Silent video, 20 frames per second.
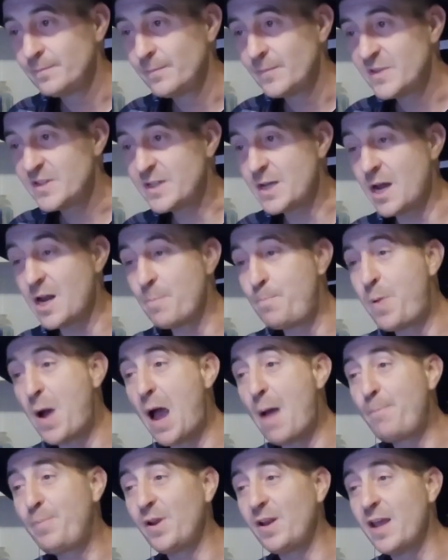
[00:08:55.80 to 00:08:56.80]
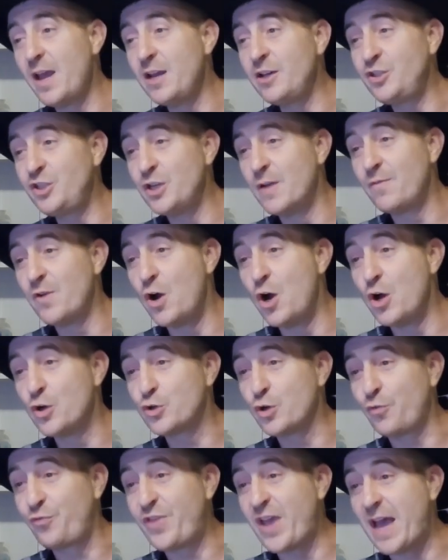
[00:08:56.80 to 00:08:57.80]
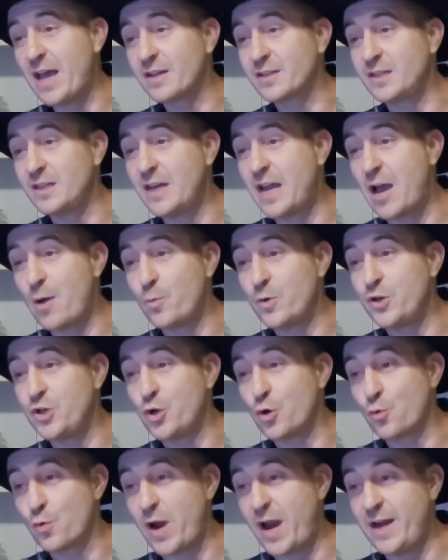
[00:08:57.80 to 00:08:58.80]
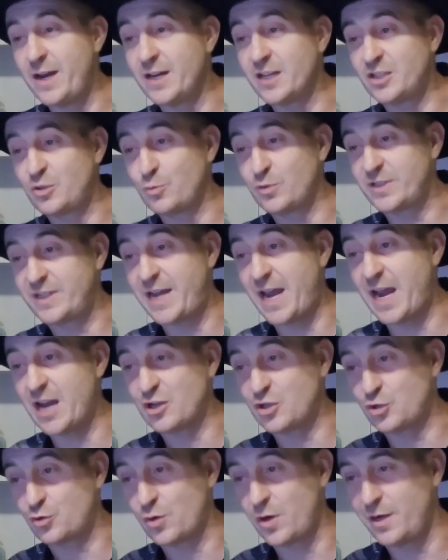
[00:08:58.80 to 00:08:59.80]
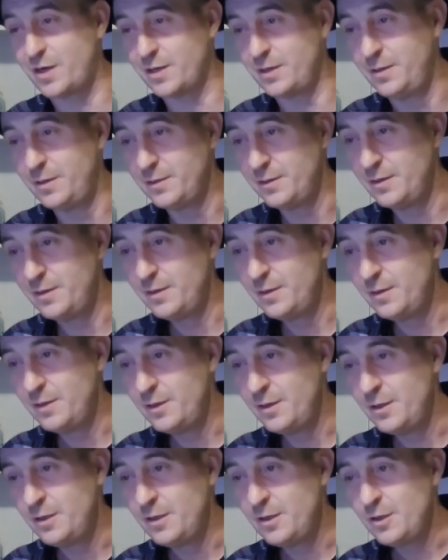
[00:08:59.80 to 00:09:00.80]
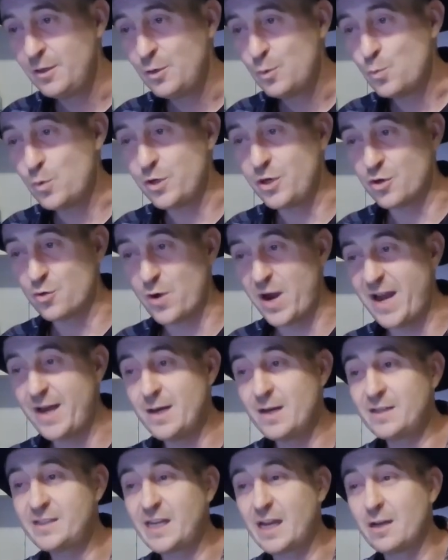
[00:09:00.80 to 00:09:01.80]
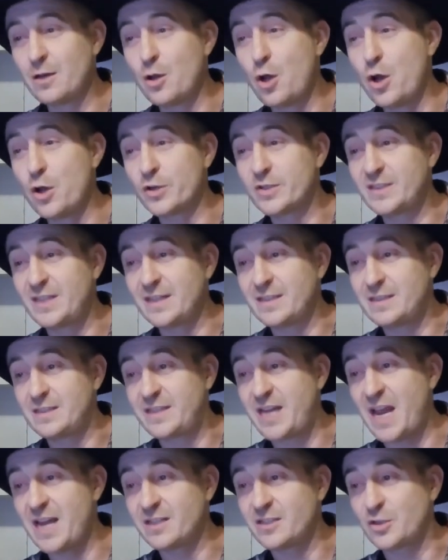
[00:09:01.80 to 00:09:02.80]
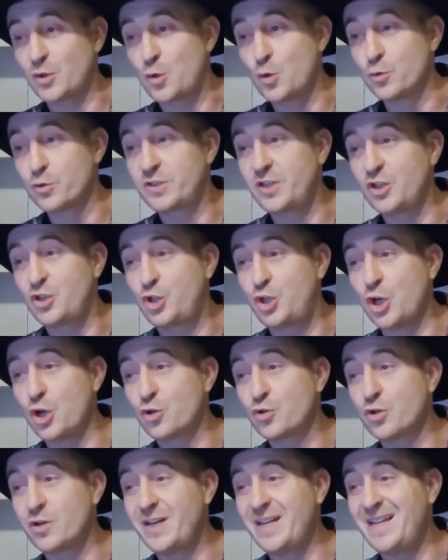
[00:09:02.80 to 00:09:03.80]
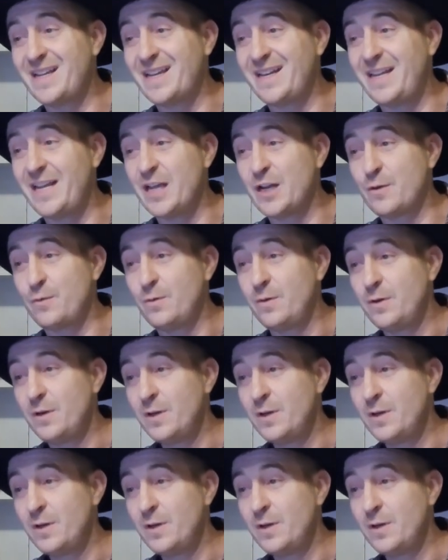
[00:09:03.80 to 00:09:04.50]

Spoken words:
It's got a population of 100,000. Now, when Uranus was castrated, when Uranus had lost its testicles, the children he had hit